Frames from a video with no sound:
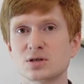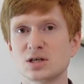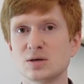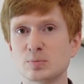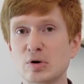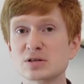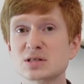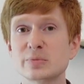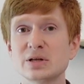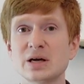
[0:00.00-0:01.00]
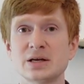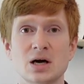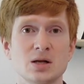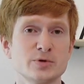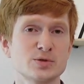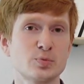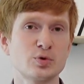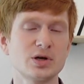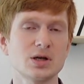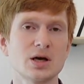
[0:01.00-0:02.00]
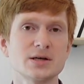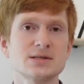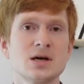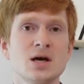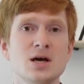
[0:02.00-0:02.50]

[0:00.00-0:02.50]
impossible and almost pointless.